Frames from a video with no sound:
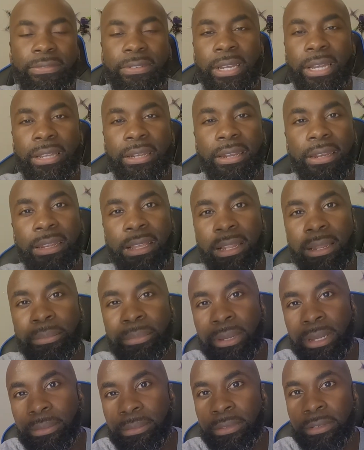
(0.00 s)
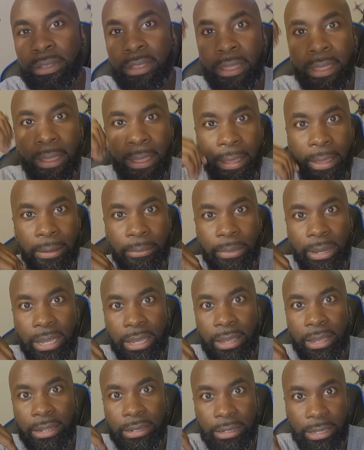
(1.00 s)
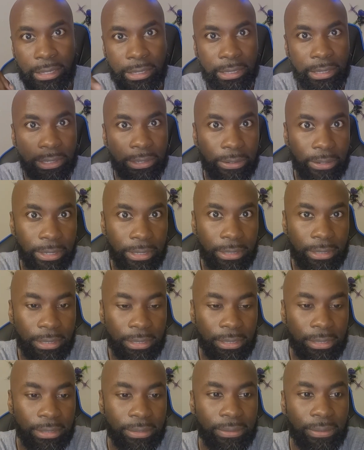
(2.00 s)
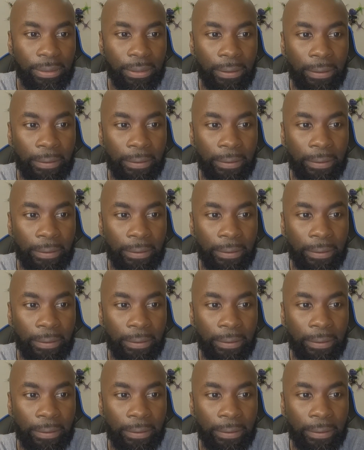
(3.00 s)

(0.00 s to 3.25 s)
flying in Alabama, but nothing crazy.